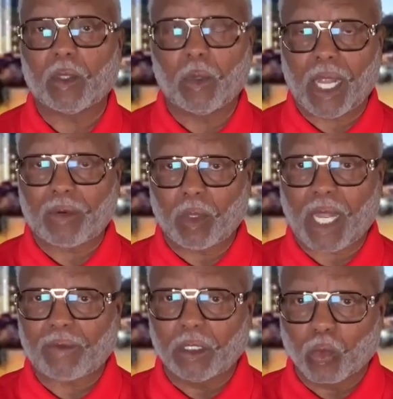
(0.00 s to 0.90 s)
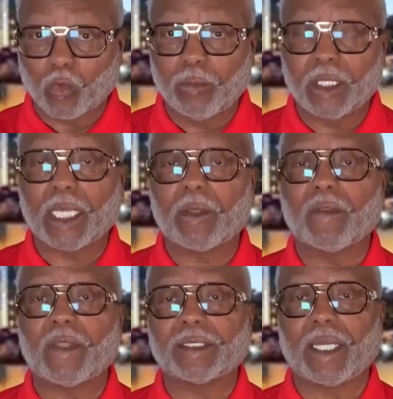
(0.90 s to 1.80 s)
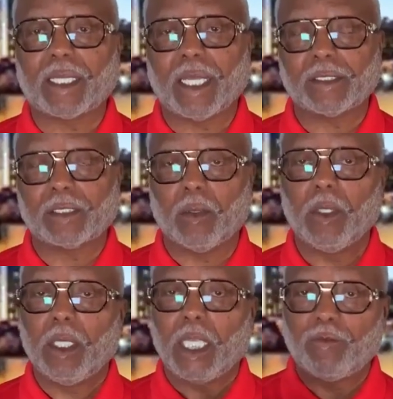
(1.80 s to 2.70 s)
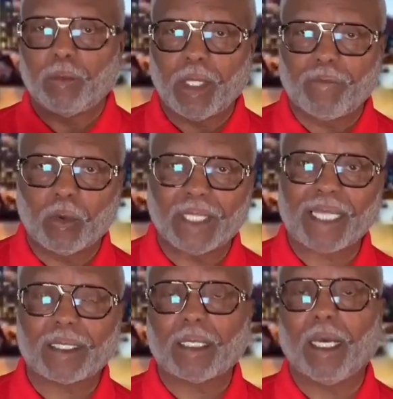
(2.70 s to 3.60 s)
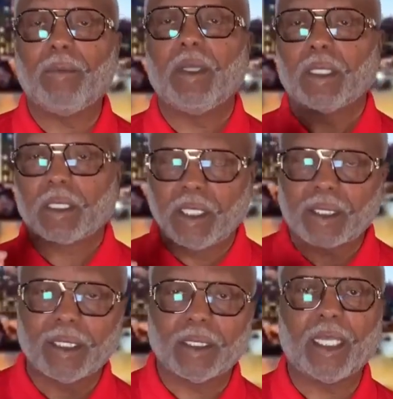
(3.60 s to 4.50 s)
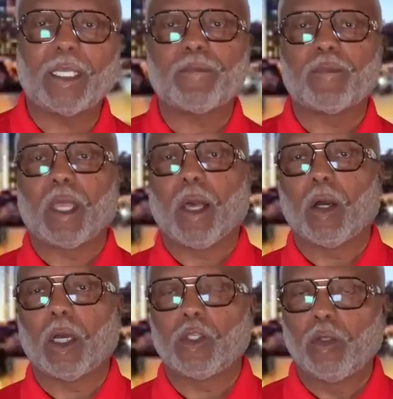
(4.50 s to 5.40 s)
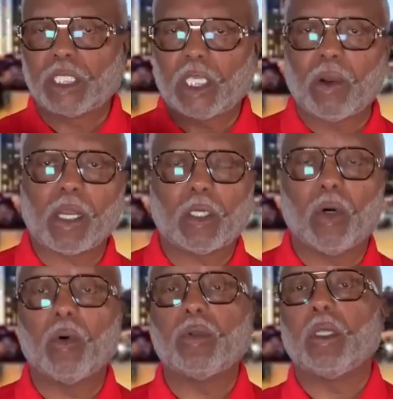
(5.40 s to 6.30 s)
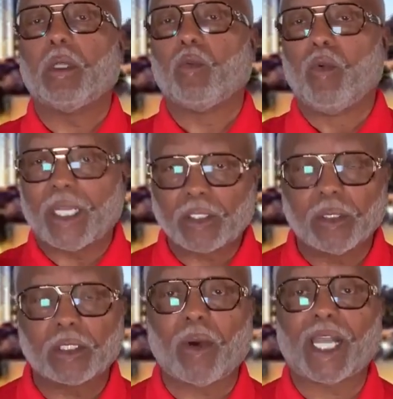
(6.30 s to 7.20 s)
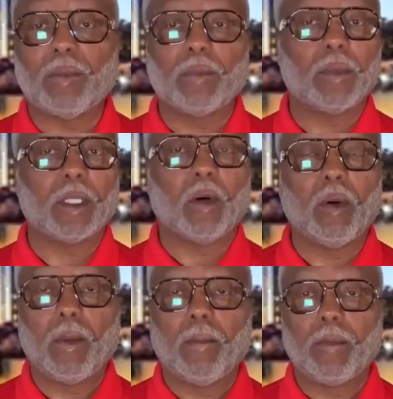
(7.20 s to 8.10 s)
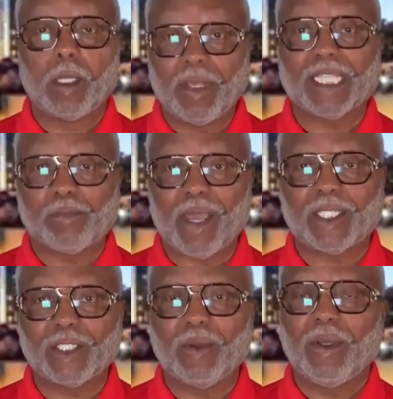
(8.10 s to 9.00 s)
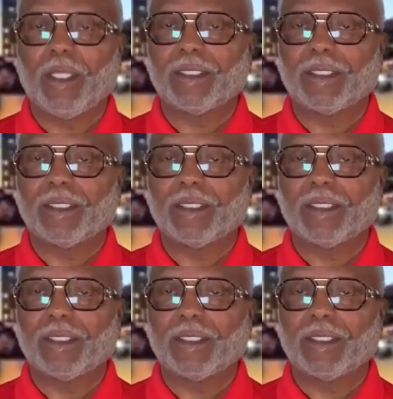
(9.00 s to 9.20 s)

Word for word: We're going to have a little room together and things like that. So if you, if you would like to come, click the link, uh, or uh, use the QR code, register so I can, you know, be, be expecting you.